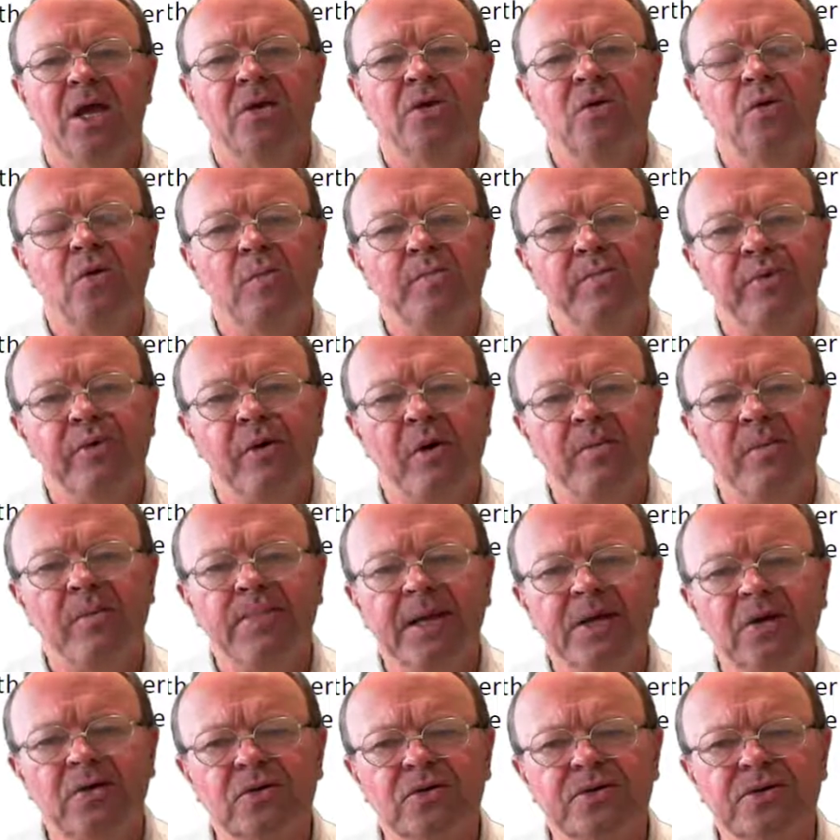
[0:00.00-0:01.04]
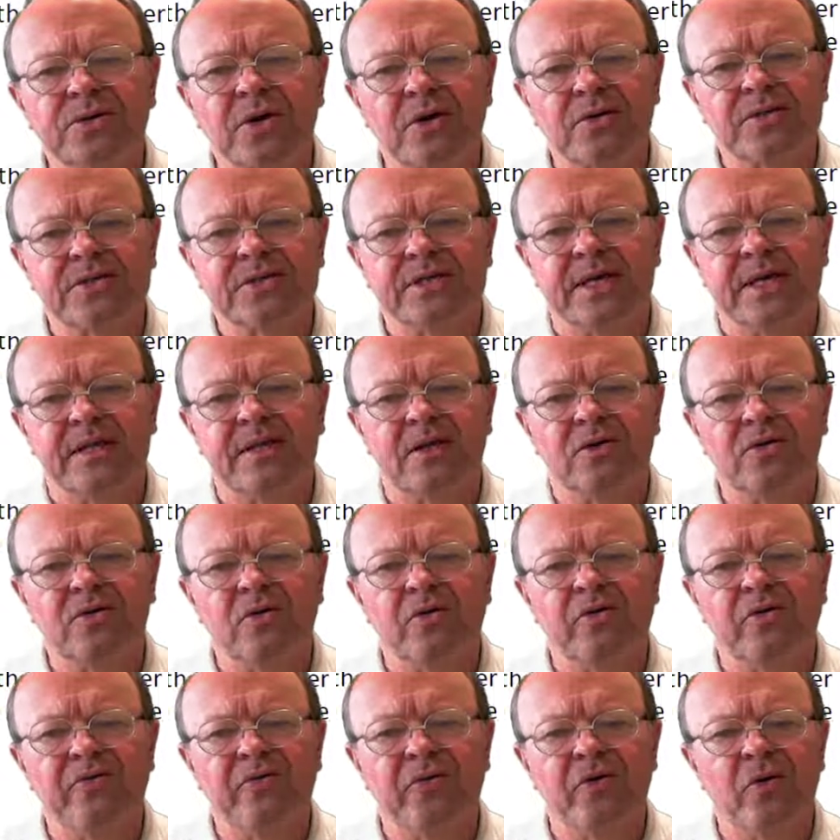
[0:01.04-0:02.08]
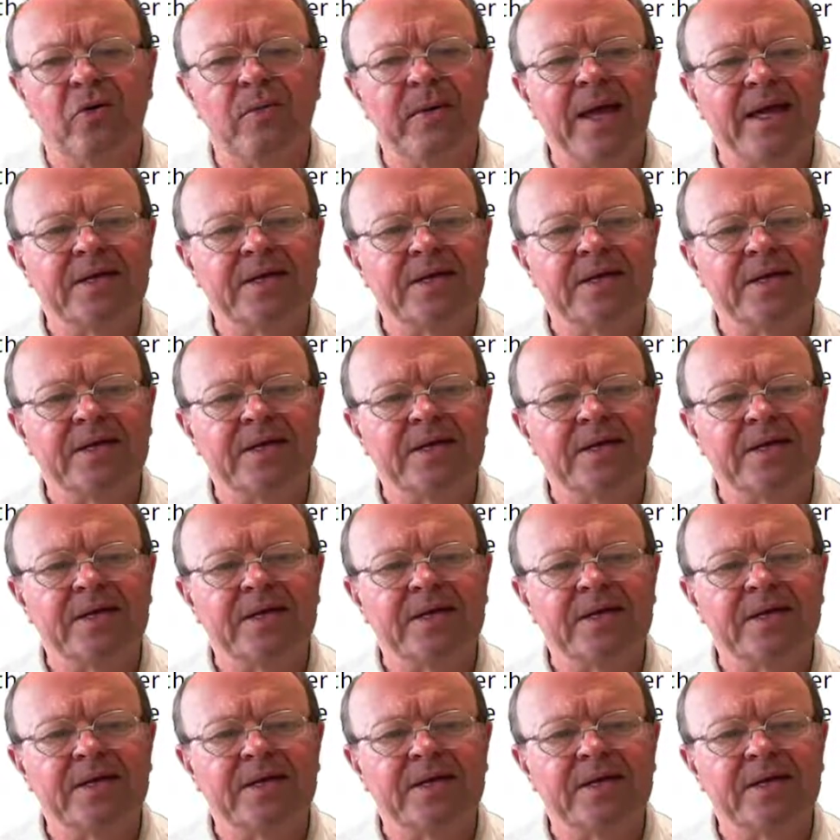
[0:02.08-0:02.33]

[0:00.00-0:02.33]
You will probably also see that your firm